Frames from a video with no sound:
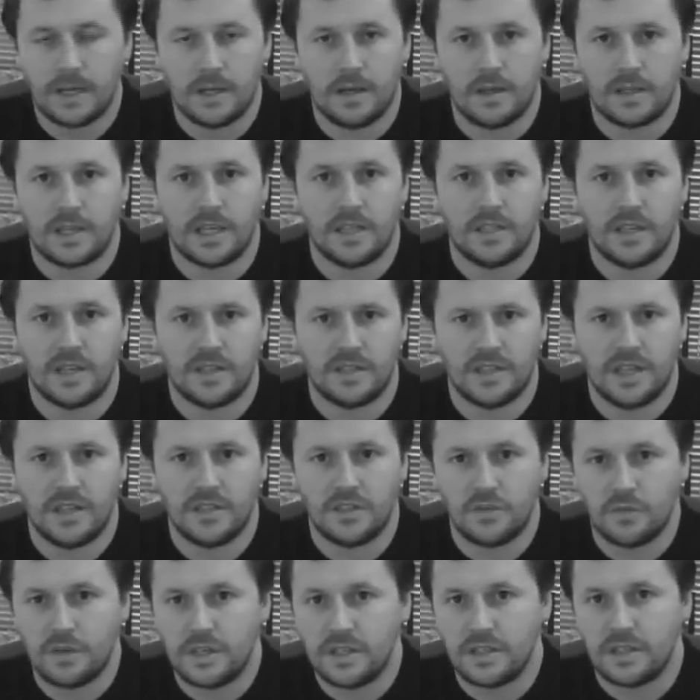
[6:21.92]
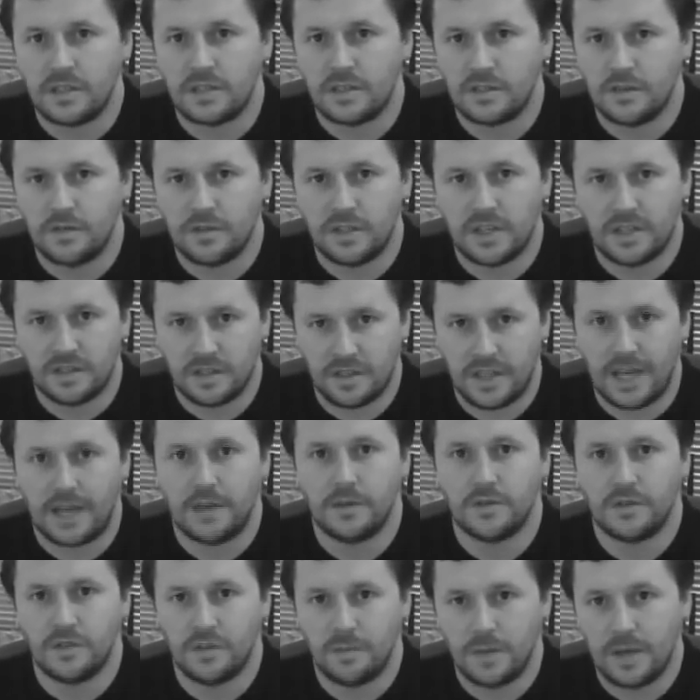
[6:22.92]
I guess that stands to reason, because obviously there's
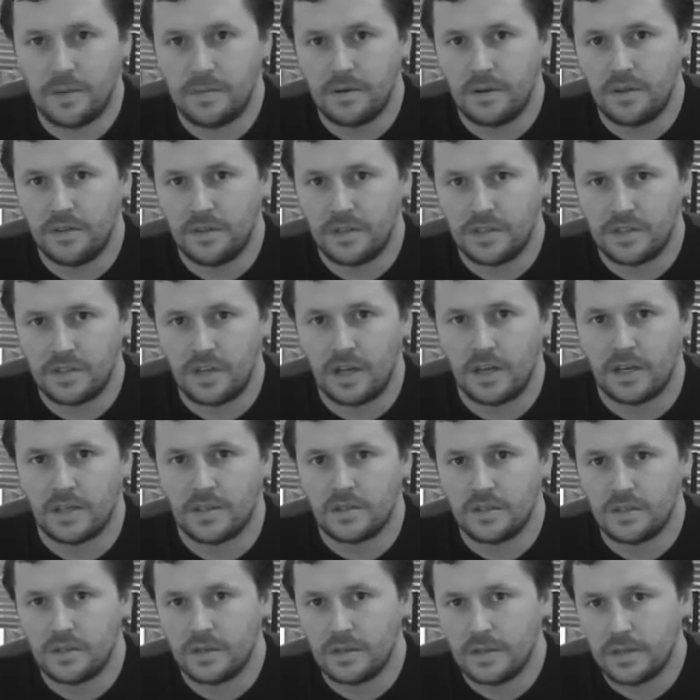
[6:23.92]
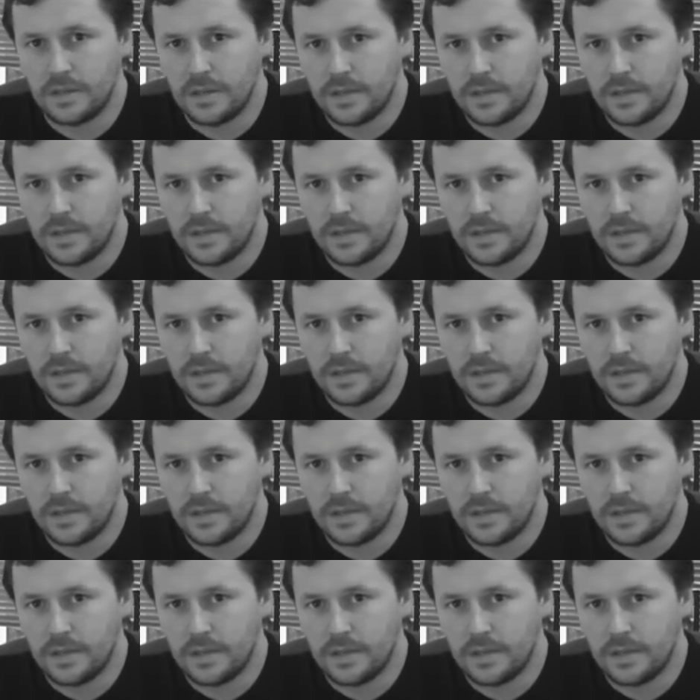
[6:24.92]
thousands of people on this site.